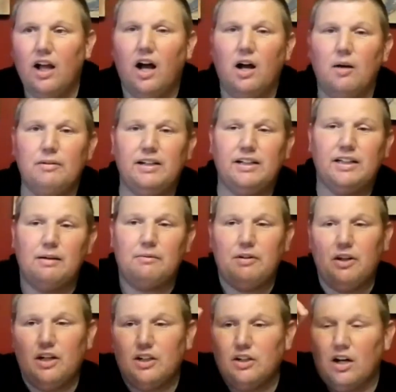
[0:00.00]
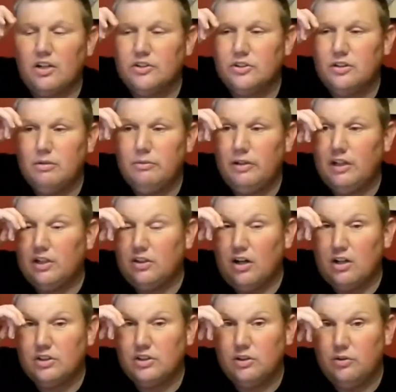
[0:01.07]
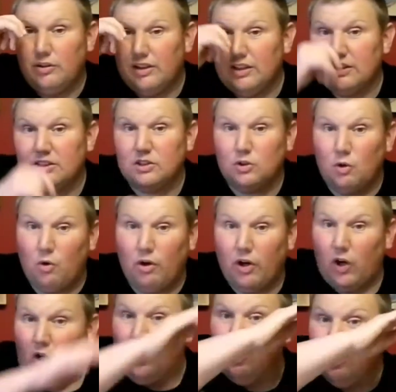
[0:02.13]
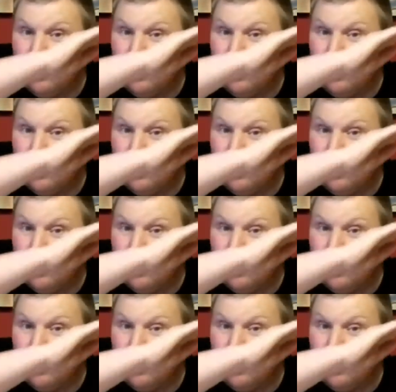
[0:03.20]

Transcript: Anytime you get to talk to him, you got to talk to his lawyer